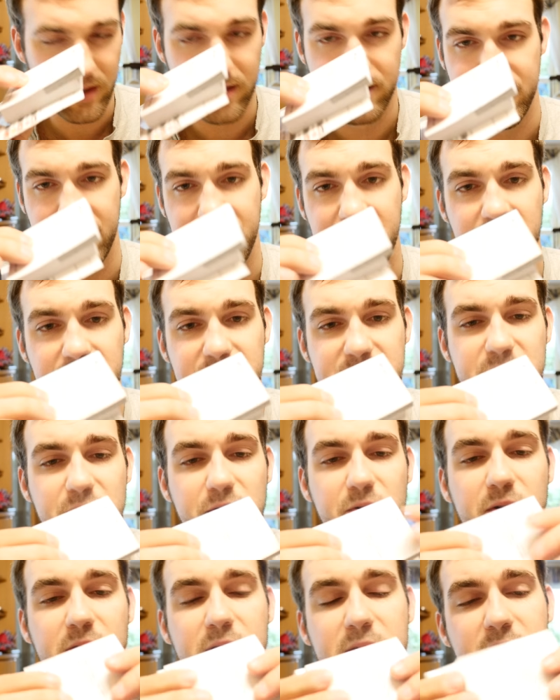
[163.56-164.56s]
Then
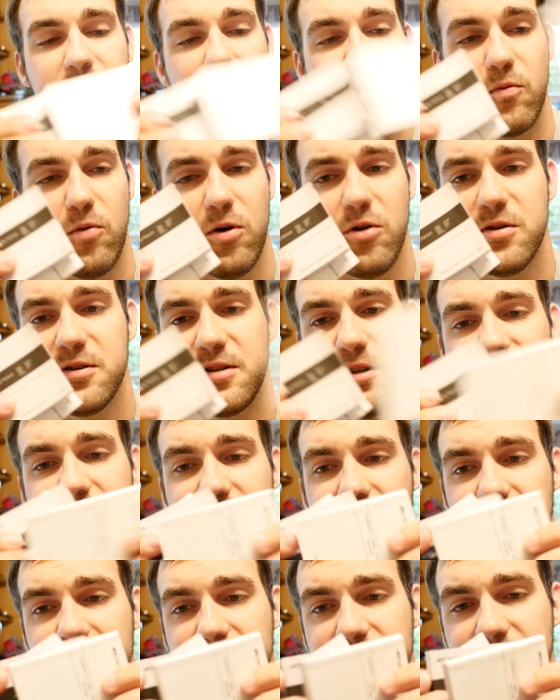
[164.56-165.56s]
also a warranty
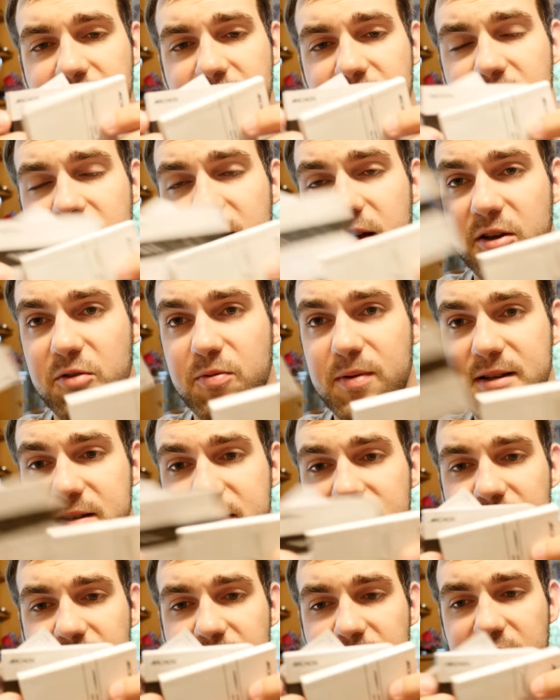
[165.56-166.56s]
guide, a quick
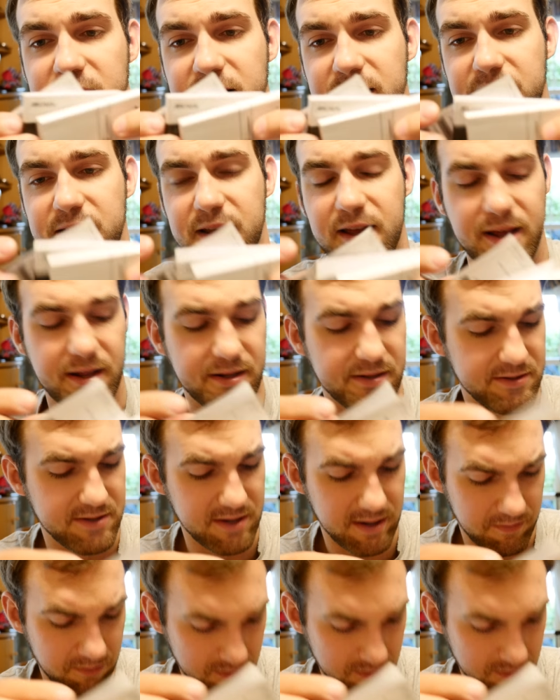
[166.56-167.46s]
start guide, and some